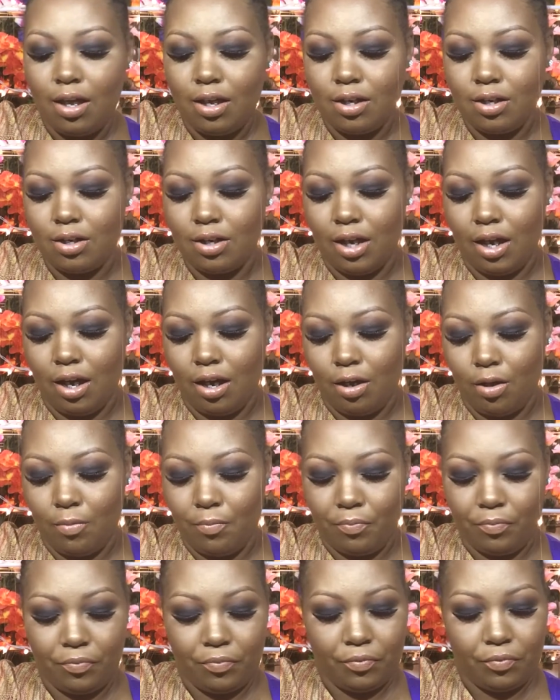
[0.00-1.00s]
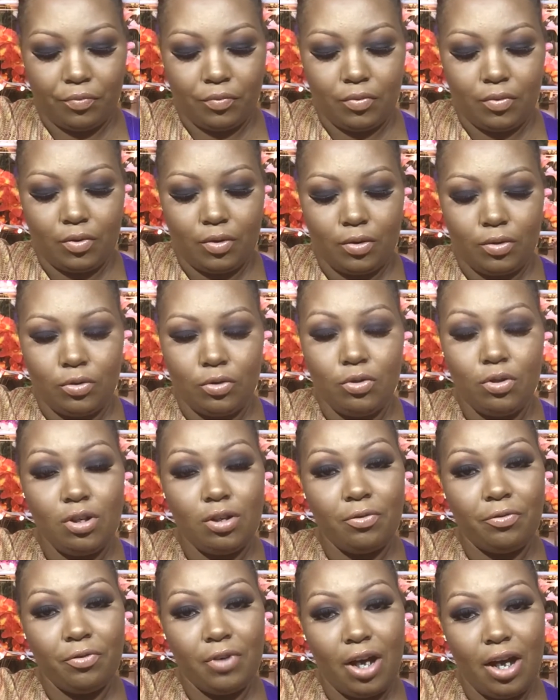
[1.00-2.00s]
now you
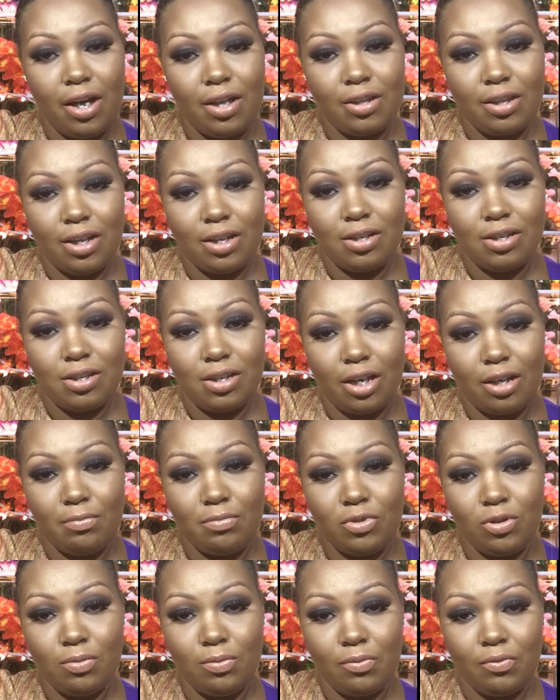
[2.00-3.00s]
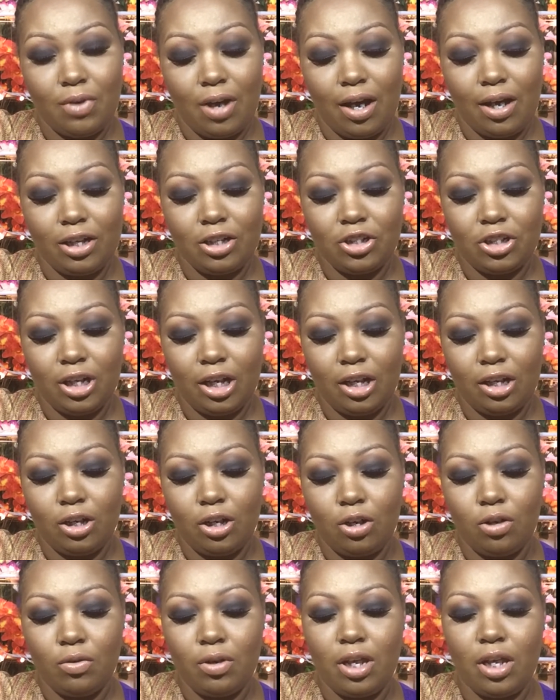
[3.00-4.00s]
can find that same dupe of
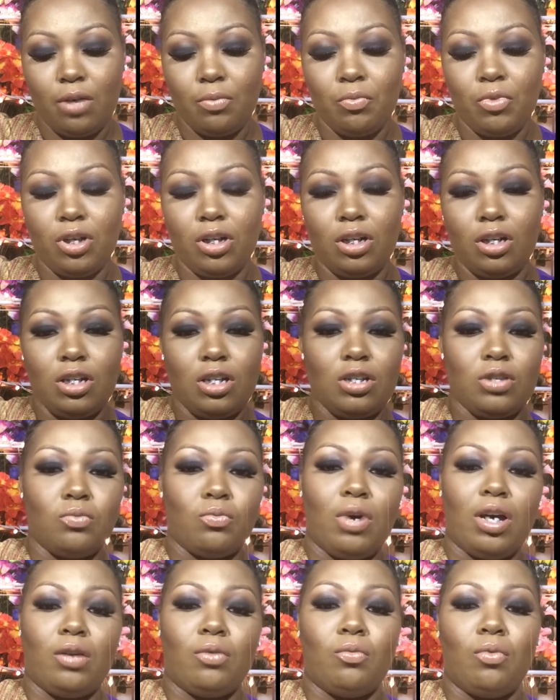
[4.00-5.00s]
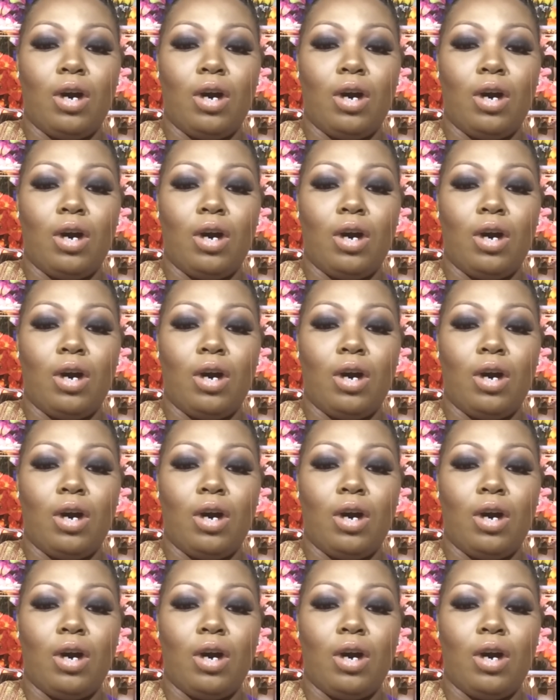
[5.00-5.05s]
eyeshadow in one of these Wet n